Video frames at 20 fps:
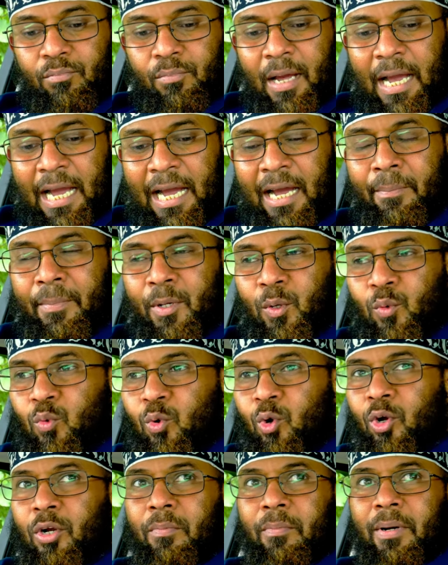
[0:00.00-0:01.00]
Hamid
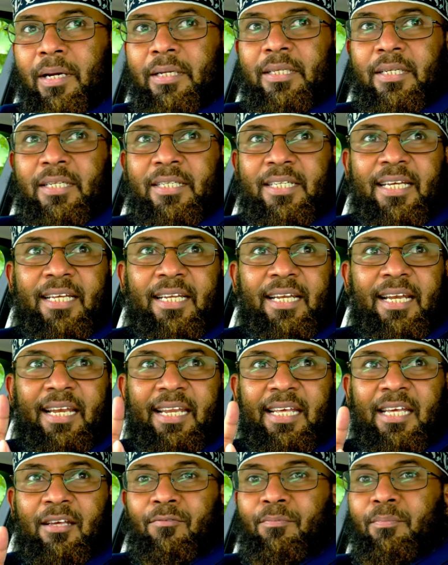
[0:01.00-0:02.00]
warned Majid, say,
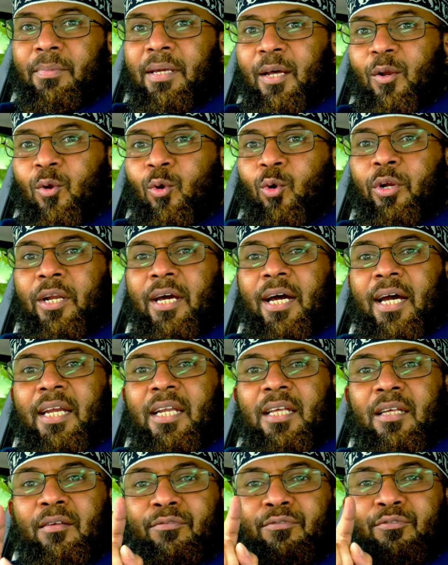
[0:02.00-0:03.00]
leave me alone,
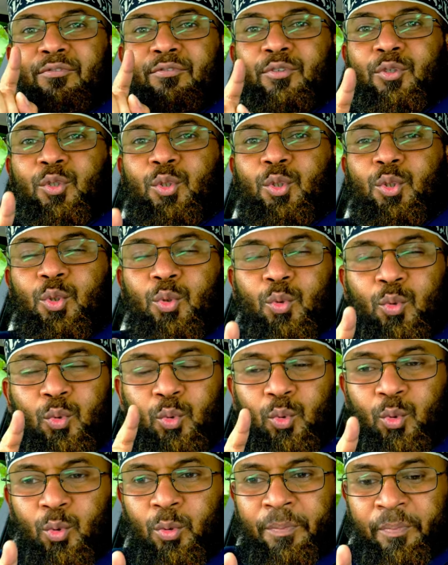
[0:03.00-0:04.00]
and if
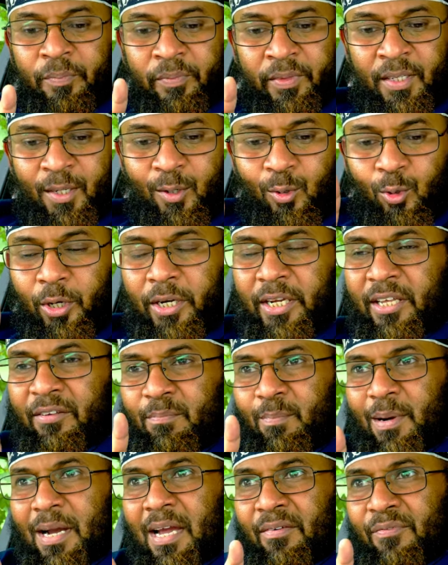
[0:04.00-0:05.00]
you don't leave
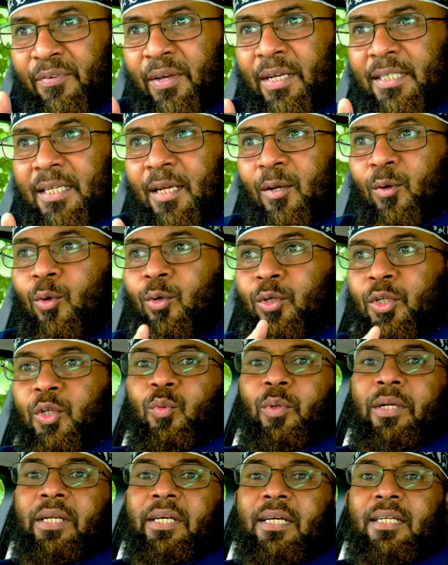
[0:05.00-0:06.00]
my affairs alone, you
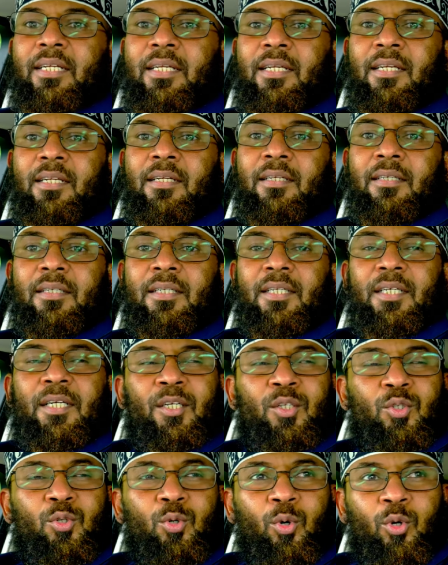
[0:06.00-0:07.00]
will get it.
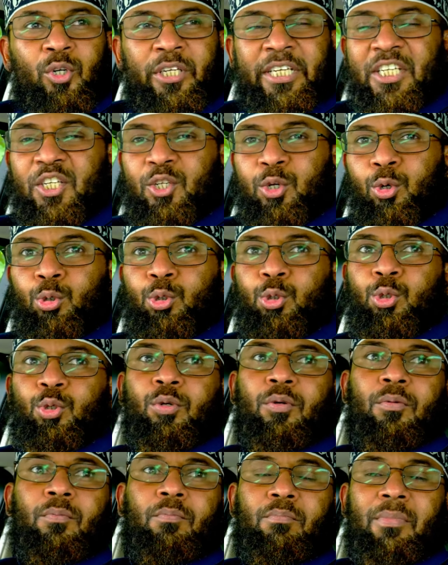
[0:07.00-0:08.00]
So it touched
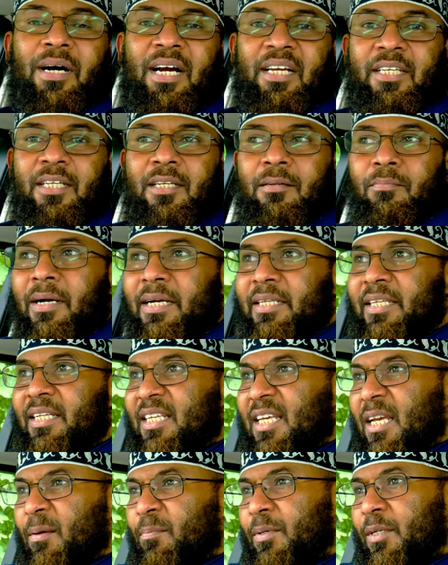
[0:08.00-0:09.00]
Majid.
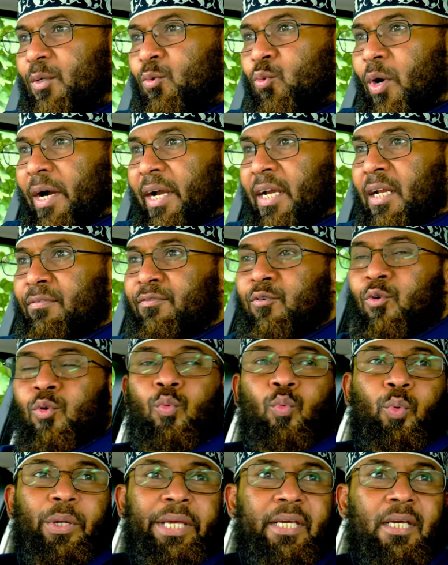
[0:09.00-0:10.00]
Majid kept quiet for a
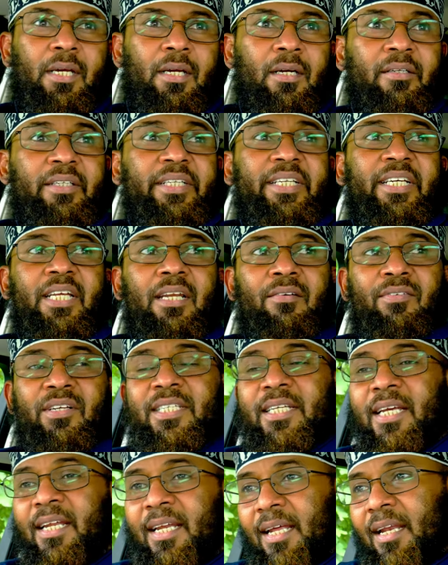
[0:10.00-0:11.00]
week. He never
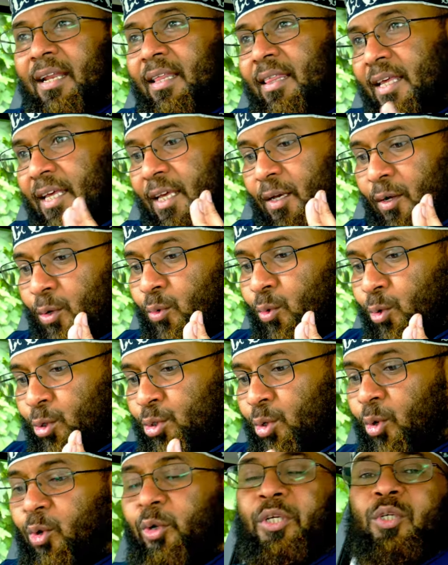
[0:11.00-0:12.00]
said anything. It
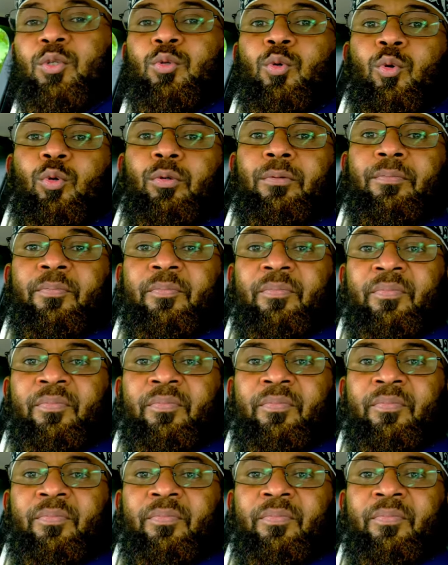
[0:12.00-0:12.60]
was on his own.